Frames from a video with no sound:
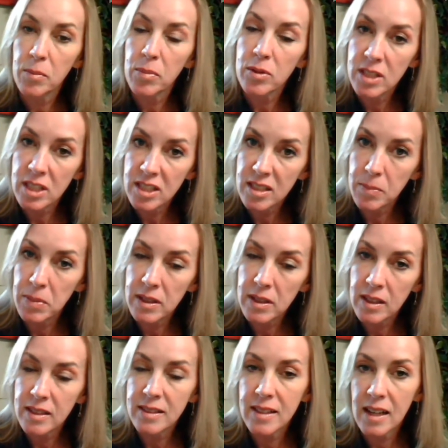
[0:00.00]
participant
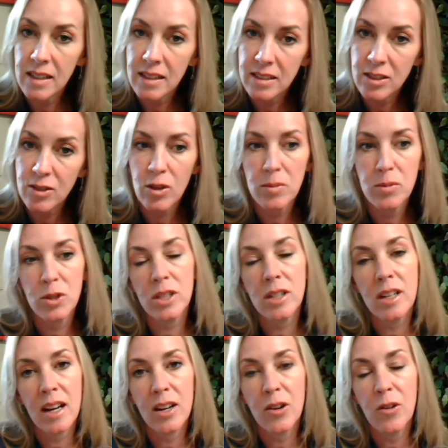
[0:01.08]
and setting description,
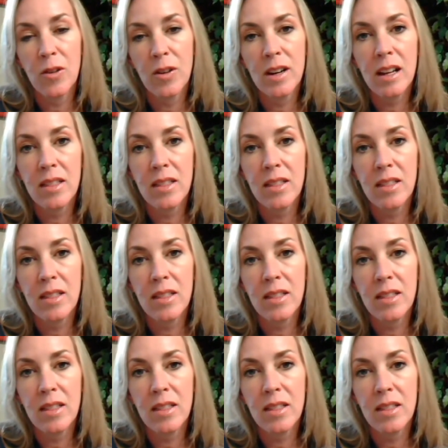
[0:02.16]
and I agree.